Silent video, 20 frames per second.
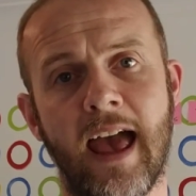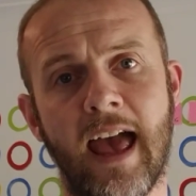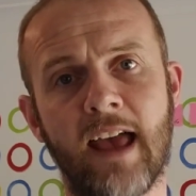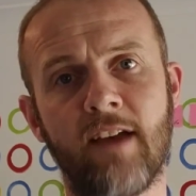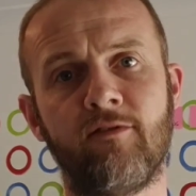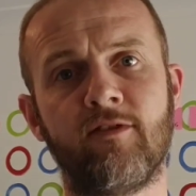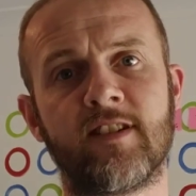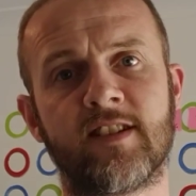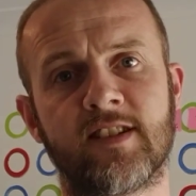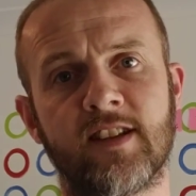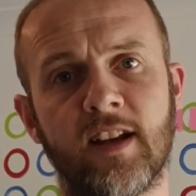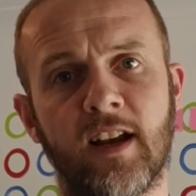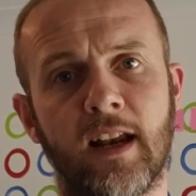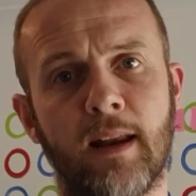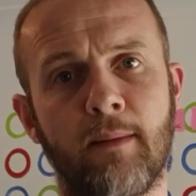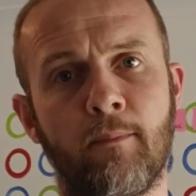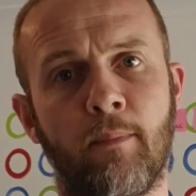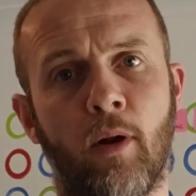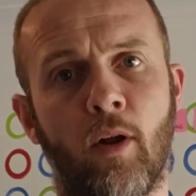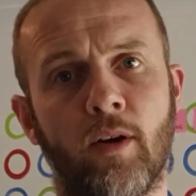Every
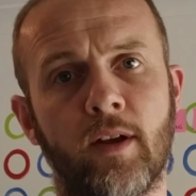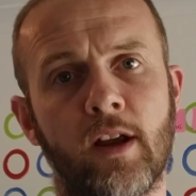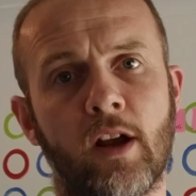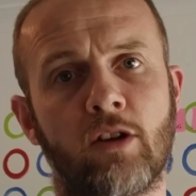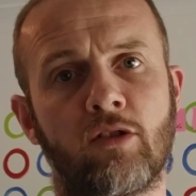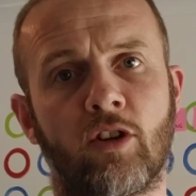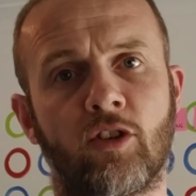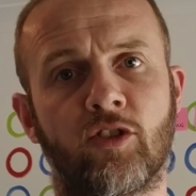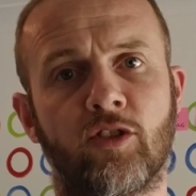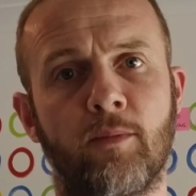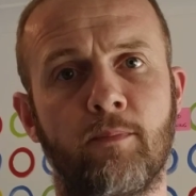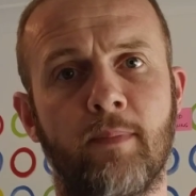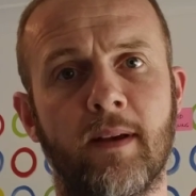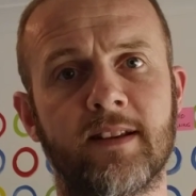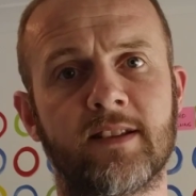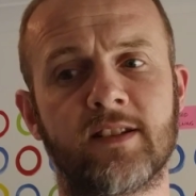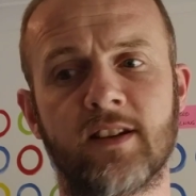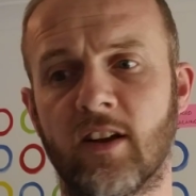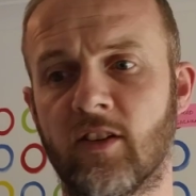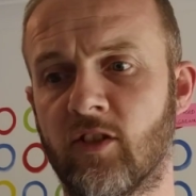single employee across the
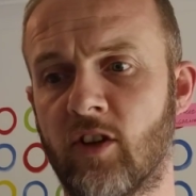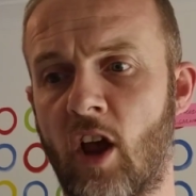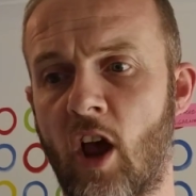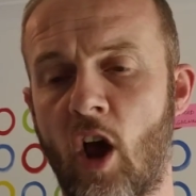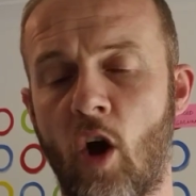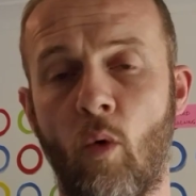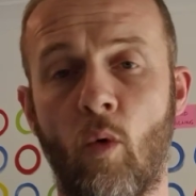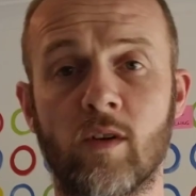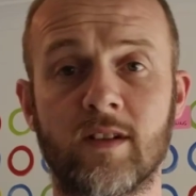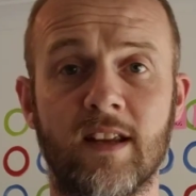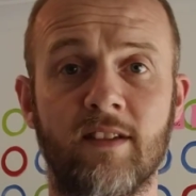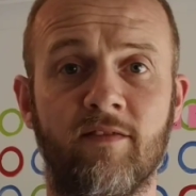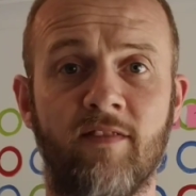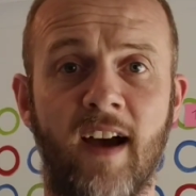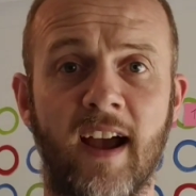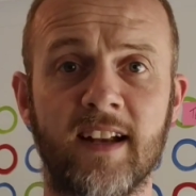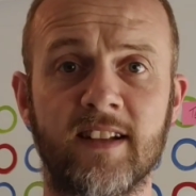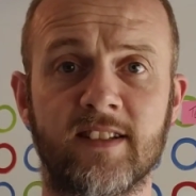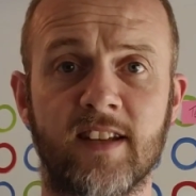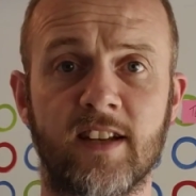business was
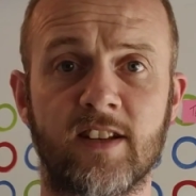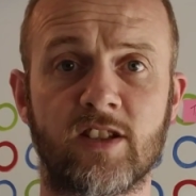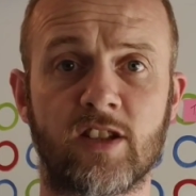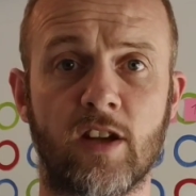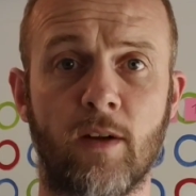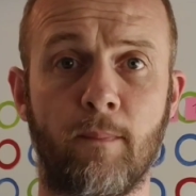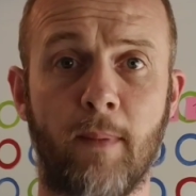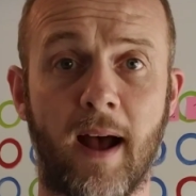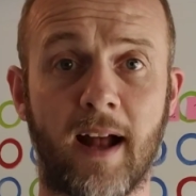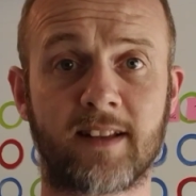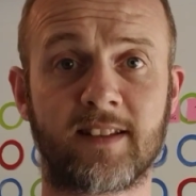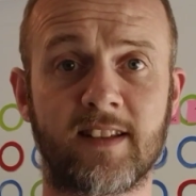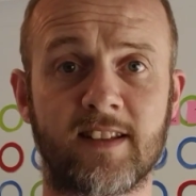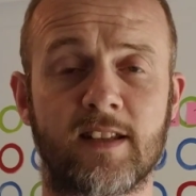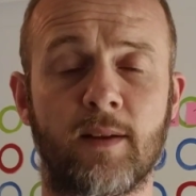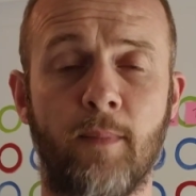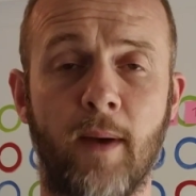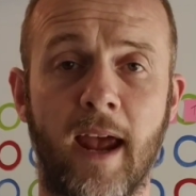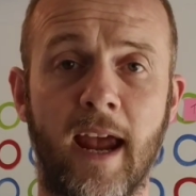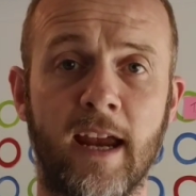invited to
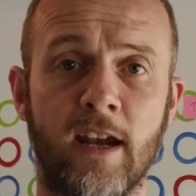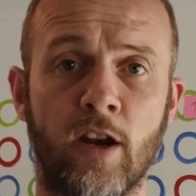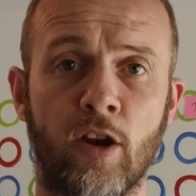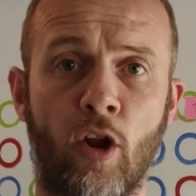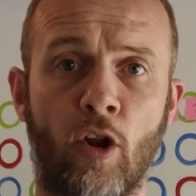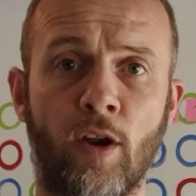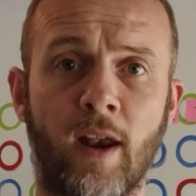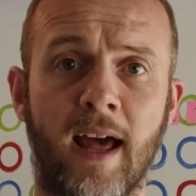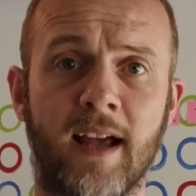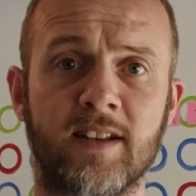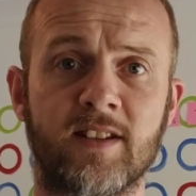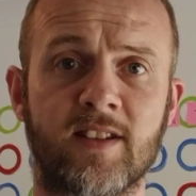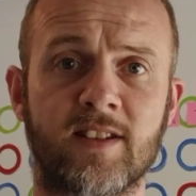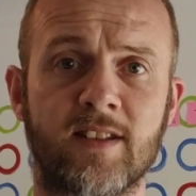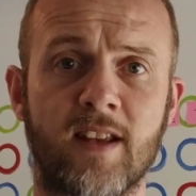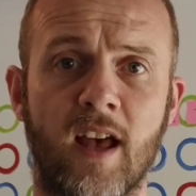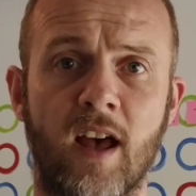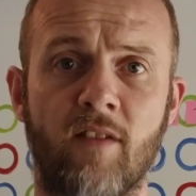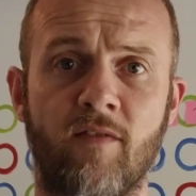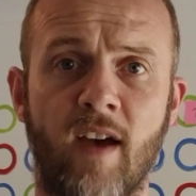participate in an online
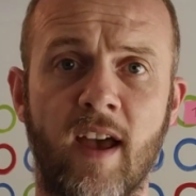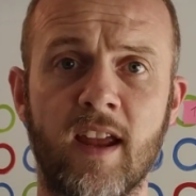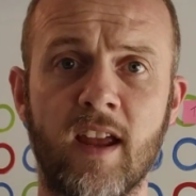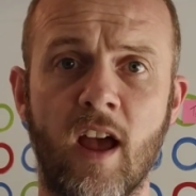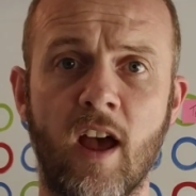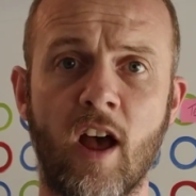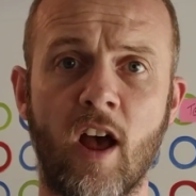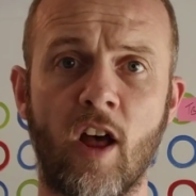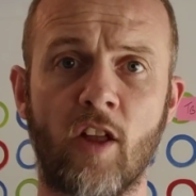survey